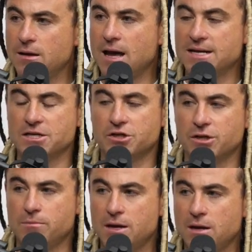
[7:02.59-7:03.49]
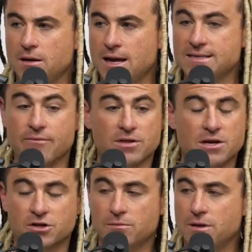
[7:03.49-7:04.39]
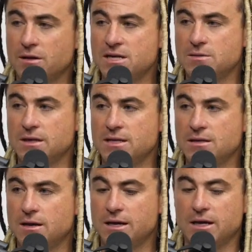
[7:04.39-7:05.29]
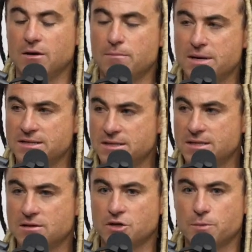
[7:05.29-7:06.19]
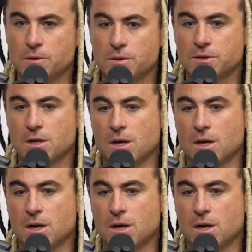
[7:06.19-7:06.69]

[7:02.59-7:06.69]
as it should be, as everything should be in business as entrepreneurs.